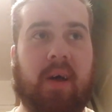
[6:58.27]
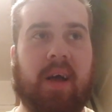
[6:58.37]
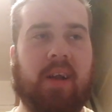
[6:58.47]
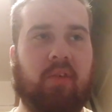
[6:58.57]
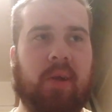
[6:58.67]
I
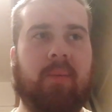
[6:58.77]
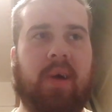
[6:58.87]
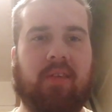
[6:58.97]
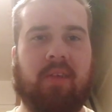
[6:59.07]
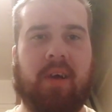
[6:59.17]
had a dream
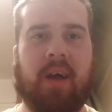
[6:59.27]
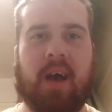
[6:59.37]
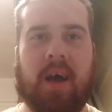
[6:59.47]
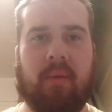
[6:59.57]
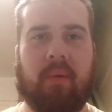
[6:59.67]
last night
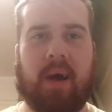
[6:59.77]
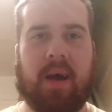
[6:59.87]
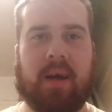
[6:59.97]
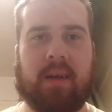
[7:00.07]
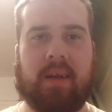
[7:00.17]

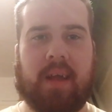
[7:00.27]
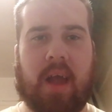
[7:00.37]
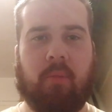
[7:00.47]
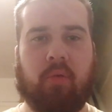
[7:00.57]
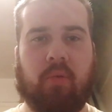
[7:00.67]
where the
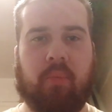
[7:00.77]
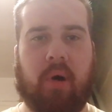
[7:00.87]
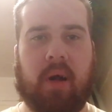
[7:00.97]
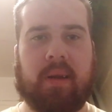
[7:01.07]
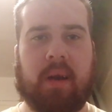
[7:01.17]
tables were piling